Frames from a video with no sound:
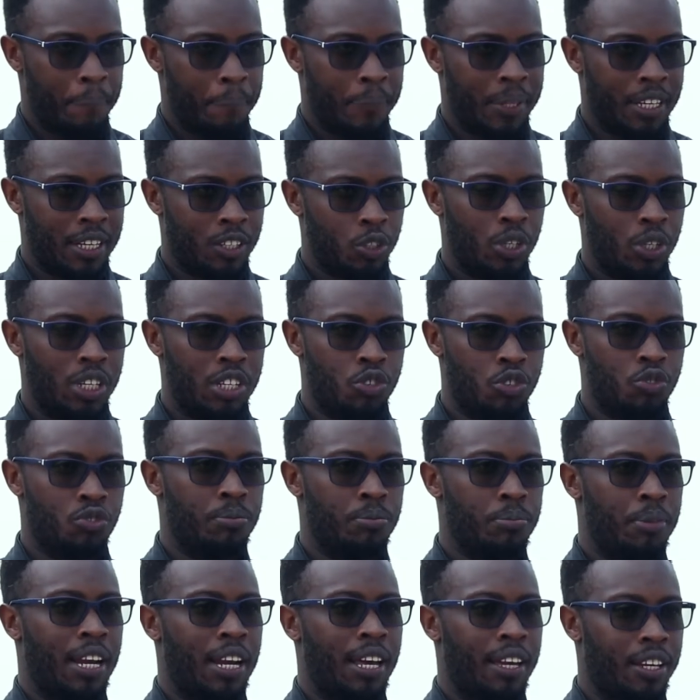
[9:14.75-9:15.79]
they actually
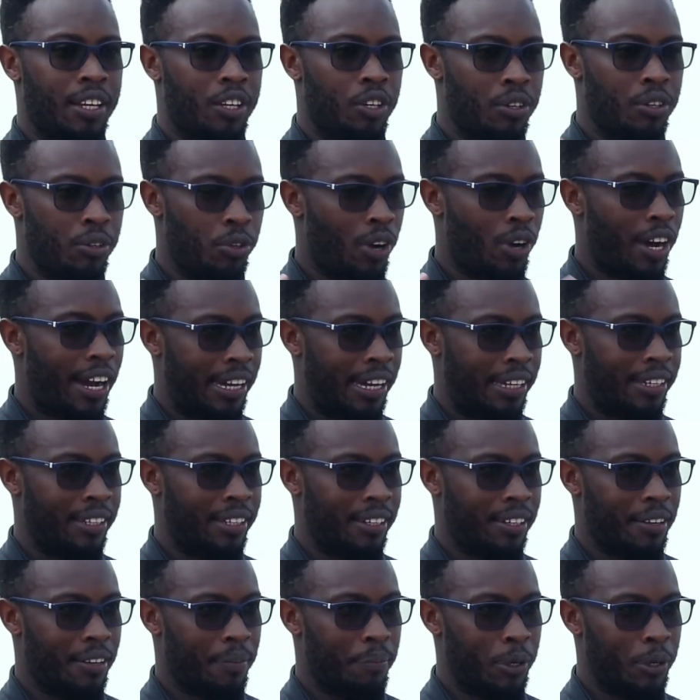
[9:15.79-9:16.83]
streamline your idea,